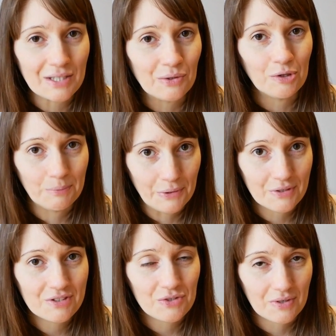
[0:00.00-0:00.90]
lot of
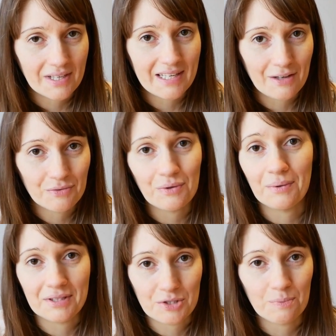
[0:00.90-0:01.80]
books to try and get through
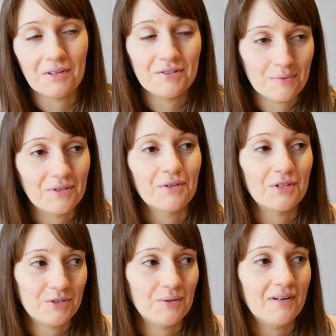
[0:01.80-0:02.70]
in sprints when you're going
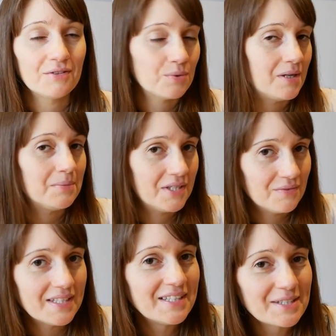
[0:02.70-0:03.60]
to do like 20 minute
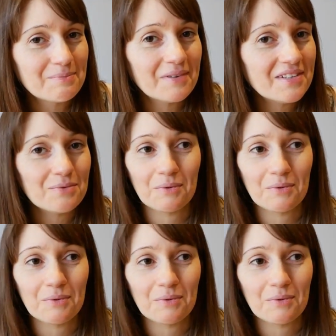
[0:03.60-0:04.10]
reading sprints,